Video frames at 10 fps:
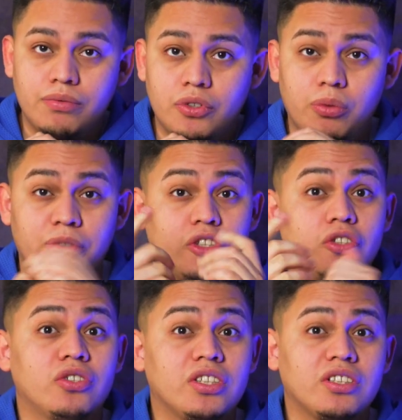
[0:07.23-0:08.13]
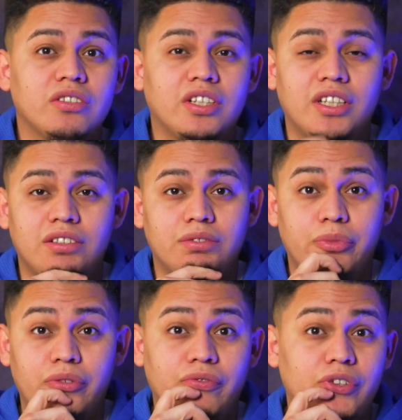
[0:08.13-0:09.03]
So make sure you stick till the end,
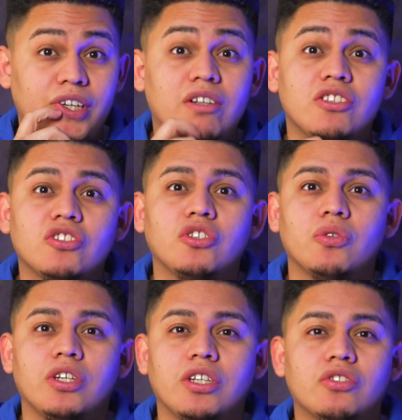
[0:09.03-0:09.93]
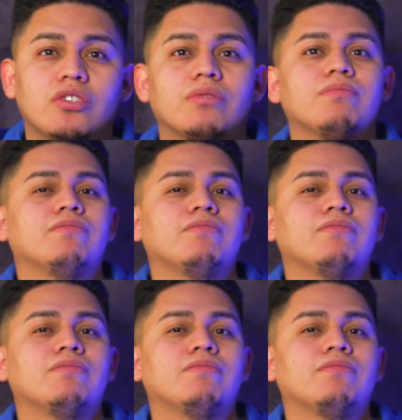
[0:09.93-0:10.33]
but for now let's cue the intro.